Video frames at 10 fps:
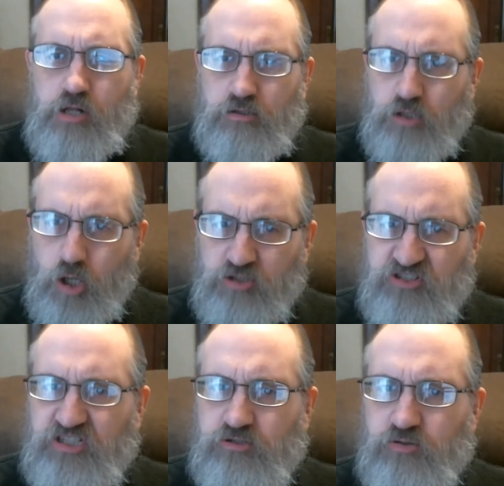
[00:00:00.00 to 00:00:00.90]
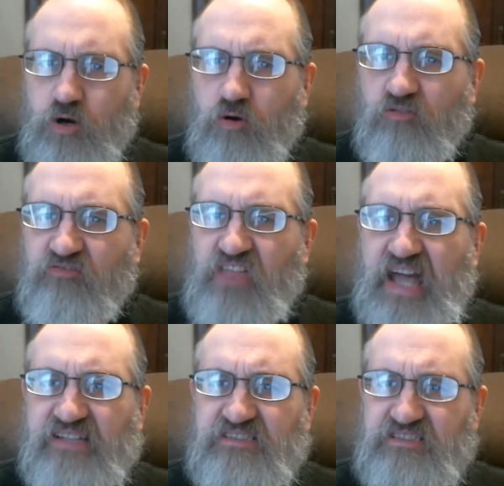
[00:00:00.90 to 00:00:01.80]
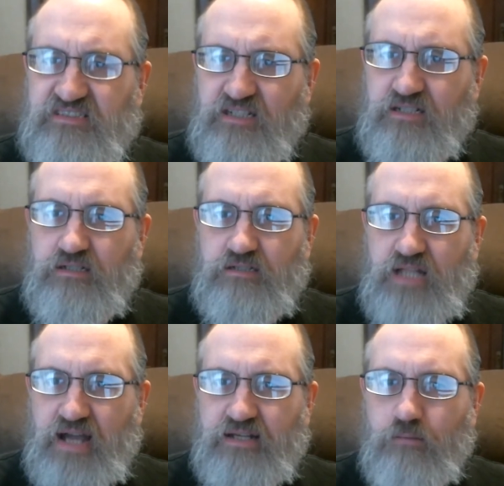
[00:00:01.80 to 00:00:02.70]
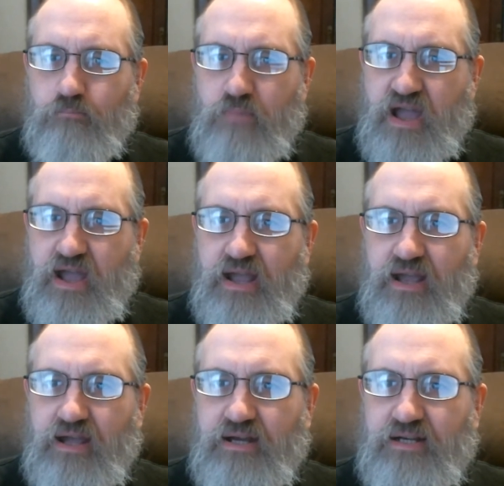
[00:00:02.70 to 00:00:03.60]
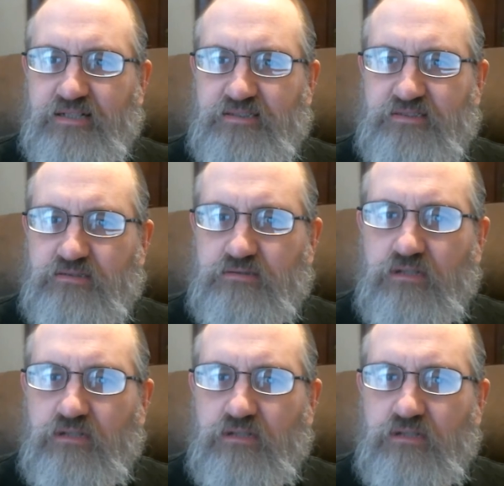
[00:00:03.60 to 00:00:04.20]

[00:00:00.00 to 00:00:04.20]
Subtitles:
Lord, she drove that steel like a man.